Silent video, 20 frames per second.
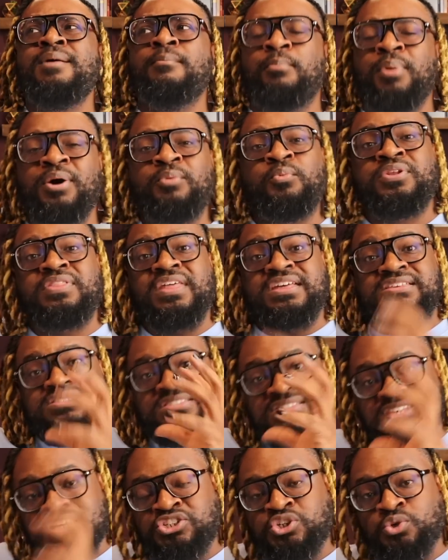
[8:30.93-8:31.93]
But with a
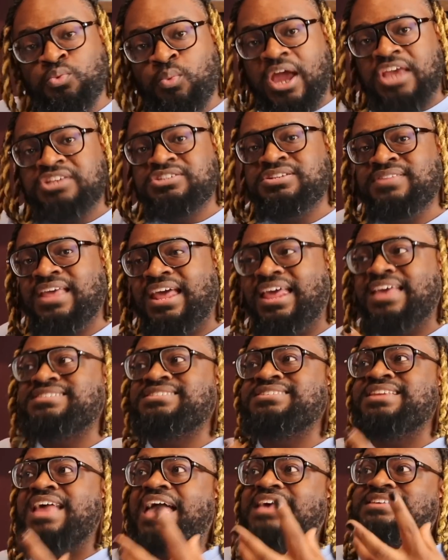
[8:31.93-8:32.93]
situation that
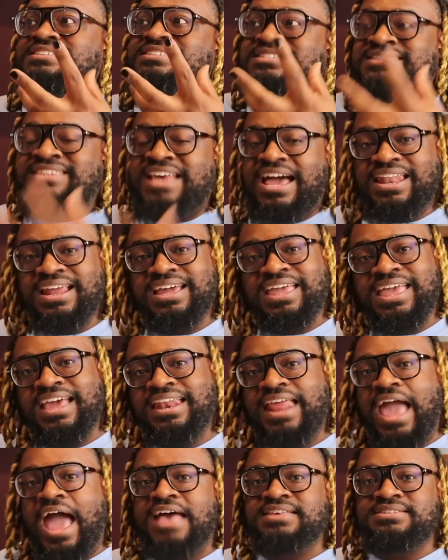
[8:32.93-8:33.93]
is as
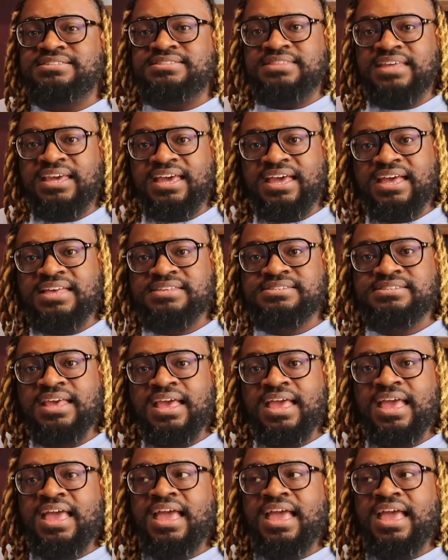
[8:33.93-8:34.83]
delicate as this,